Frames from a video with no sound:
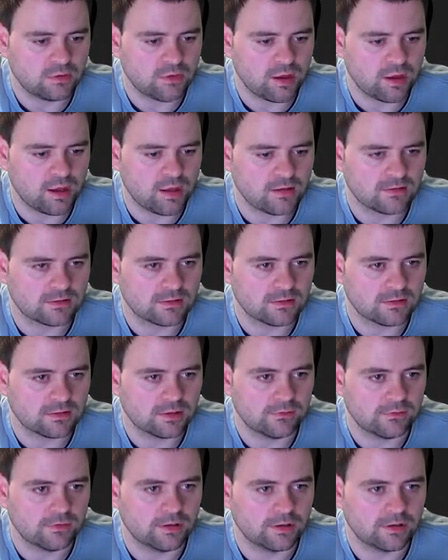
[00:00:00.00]
that has got an
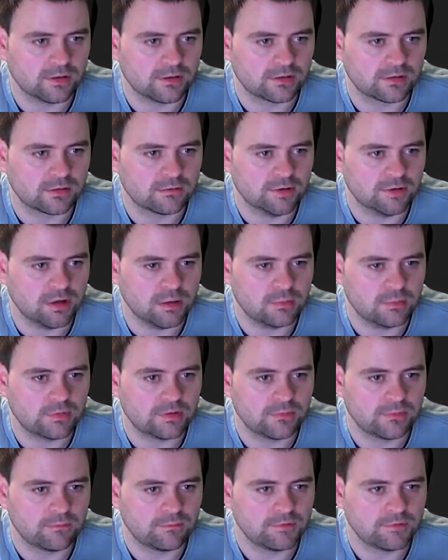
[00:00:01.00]
advanced
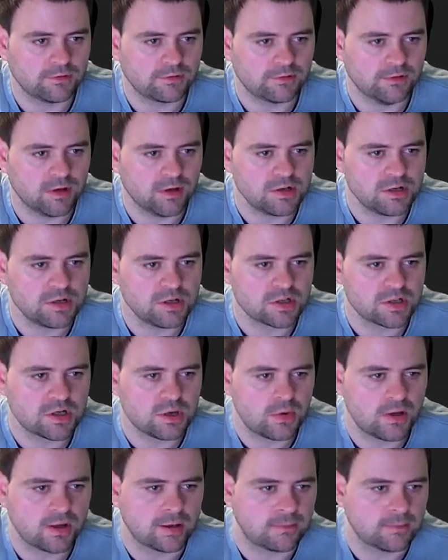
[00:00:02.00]
script, so it's not actually
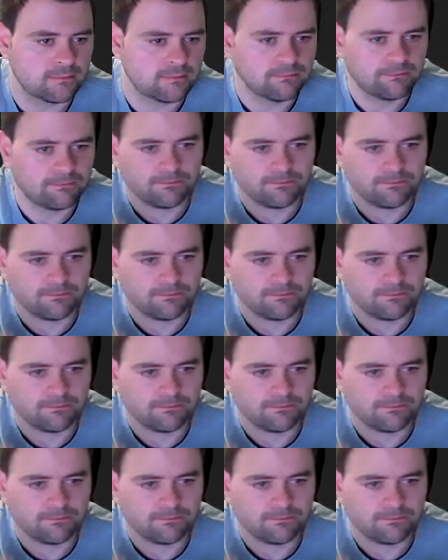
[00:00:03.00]
showing